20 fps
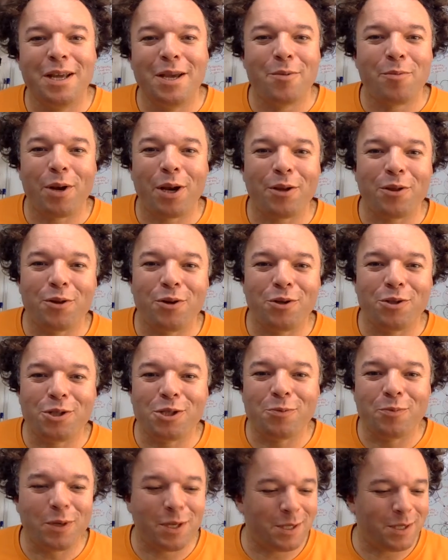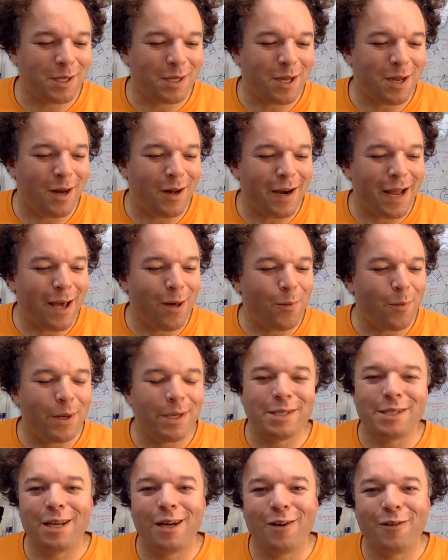but I thought just because I can't help
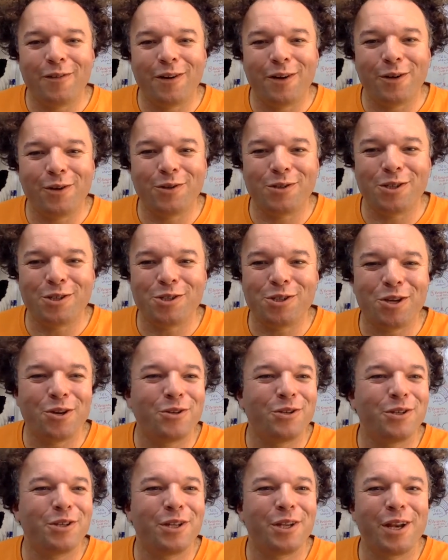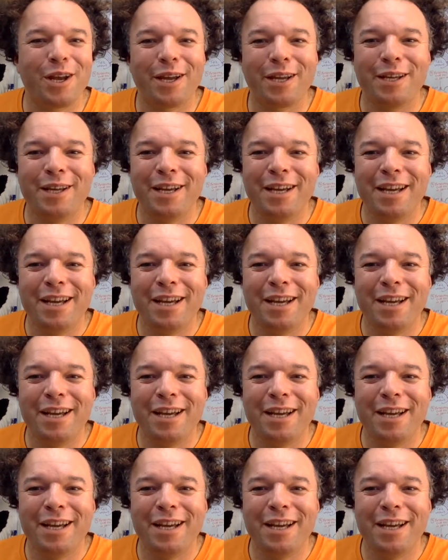myself, I'd also show you that I